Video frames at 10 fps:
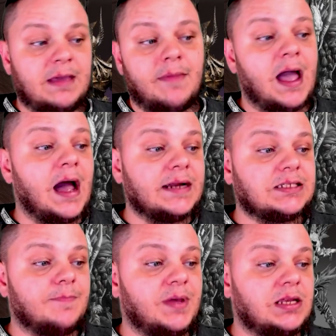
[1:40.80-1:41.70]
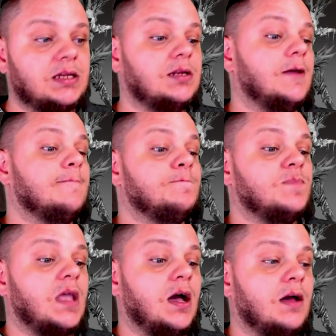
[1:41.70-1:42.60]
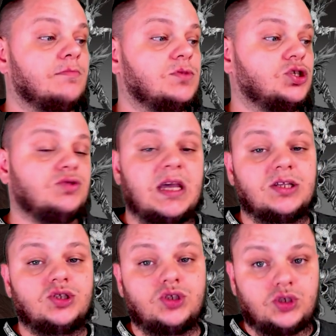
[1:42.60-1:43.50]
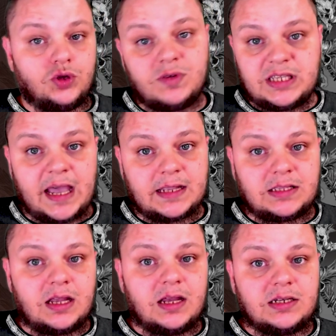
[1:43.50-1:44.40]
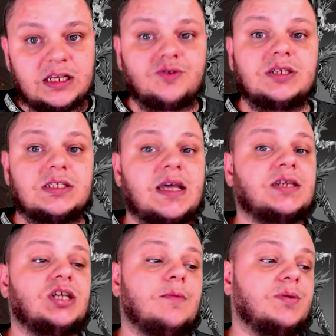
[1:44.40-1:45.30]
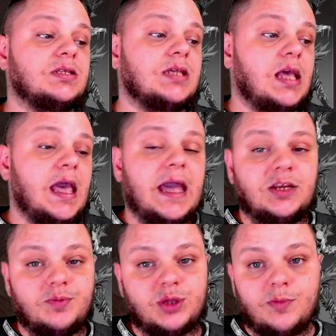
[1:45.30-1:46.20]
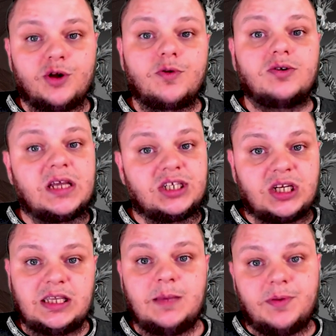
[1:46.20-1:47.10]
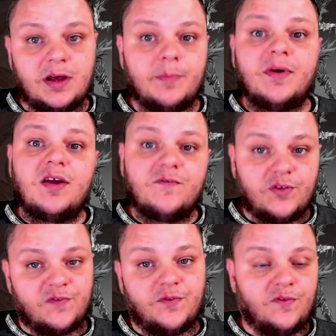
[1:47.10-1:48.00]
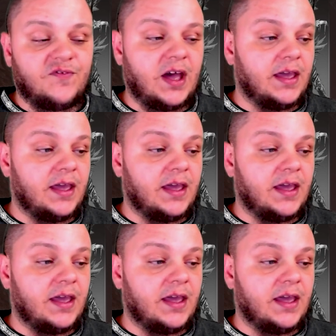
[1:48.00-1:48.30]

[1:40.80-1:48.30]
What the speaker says: my honest opinion, you take two decreased attack champions and you put them on a rotation and keep it up for the full fight.